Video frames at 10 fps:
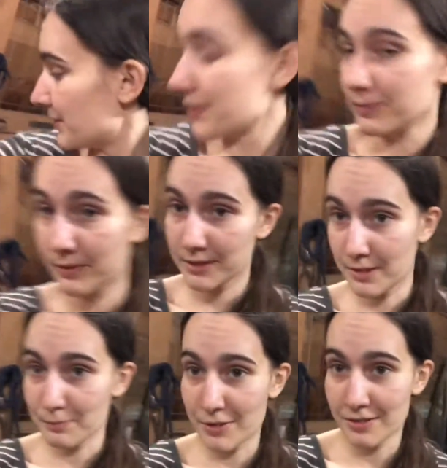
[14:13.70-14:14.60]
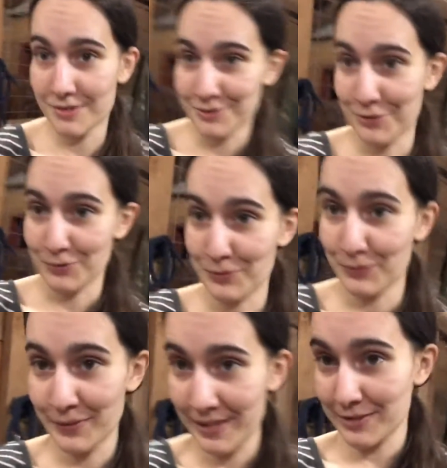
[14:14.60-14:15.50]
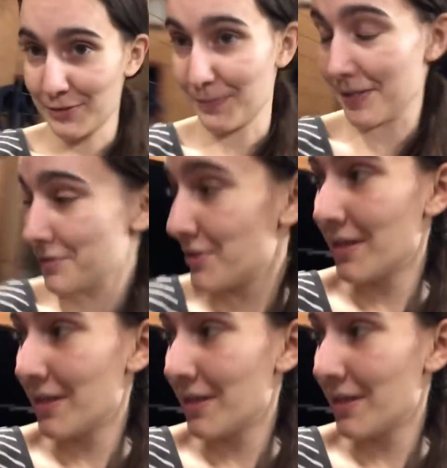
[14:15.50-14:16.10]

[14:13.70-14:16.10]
to attempt to do way too much,